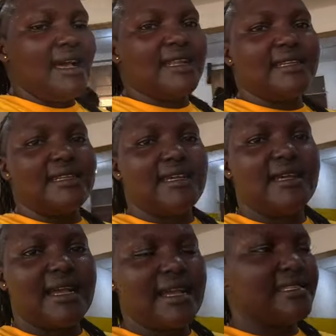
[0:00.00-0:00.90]
And
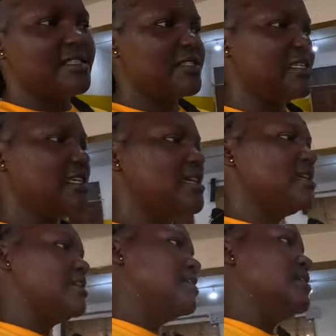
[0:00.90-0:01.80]
guys, see,
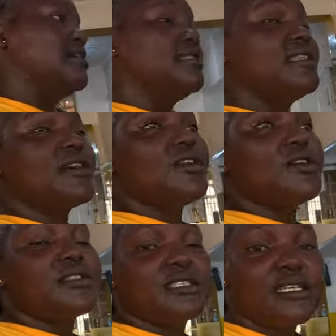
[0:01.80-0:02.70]
the
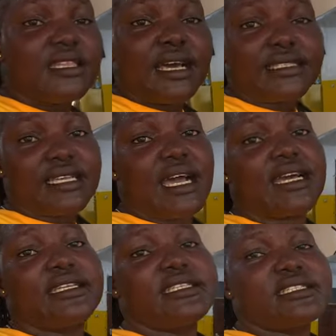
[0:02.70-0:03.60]
clothes that
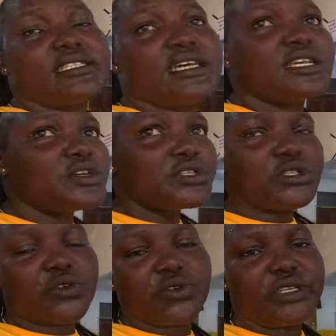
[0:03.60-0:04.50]
didn't
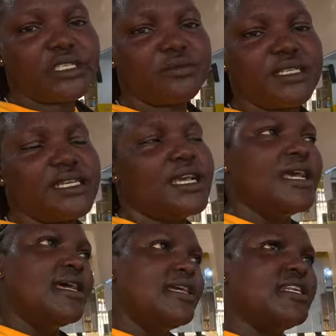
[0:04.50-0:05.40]
used to fit me
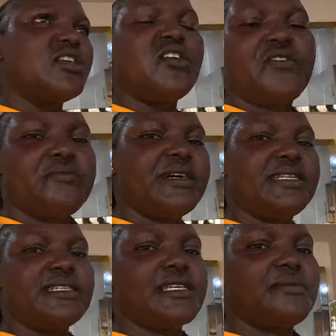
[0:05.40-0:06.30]
in November,
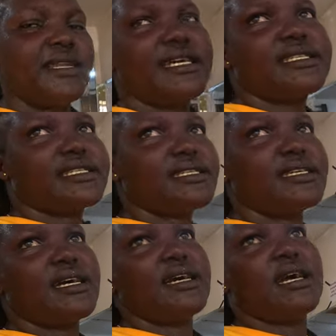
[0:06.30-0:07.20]
December, last
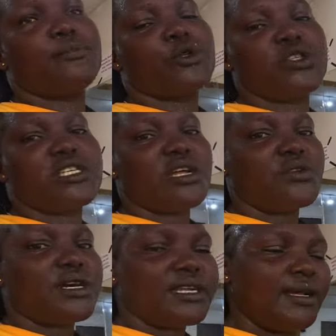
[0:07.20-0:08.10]
up to
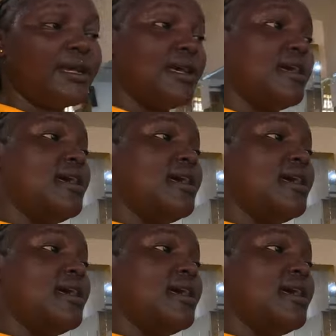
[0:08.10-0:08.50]
January,